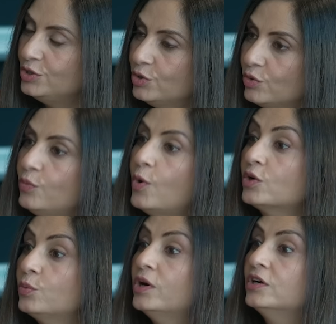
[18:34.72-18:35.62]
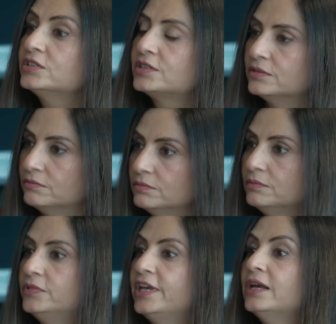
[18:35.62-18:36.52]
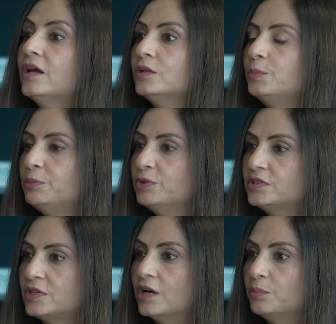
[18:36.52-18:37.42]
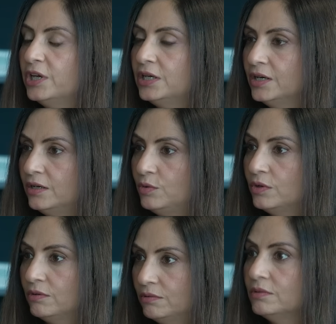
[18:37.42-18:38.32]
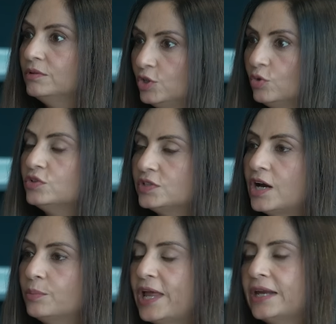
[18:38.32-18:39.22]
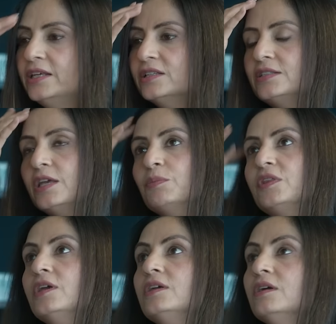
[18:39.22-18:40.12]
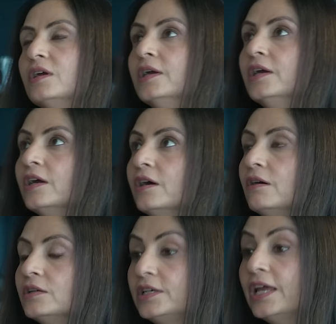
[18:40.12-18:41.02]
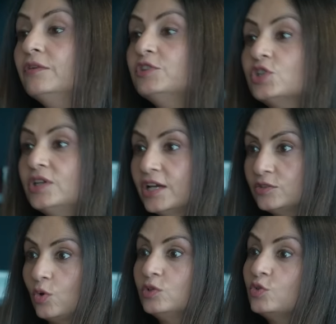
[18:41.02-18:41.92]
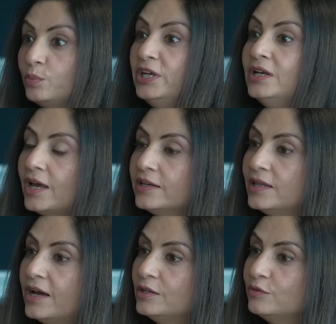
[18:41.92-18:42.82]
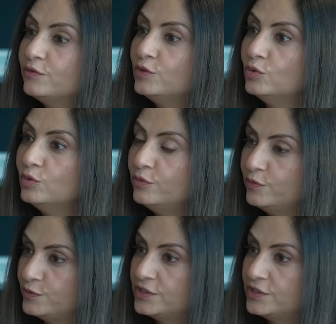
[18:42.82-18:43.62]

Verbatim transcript: you know what works 10 other people start making it, uh, you know, start planning the same thing. Uh, television has also been like that. If you've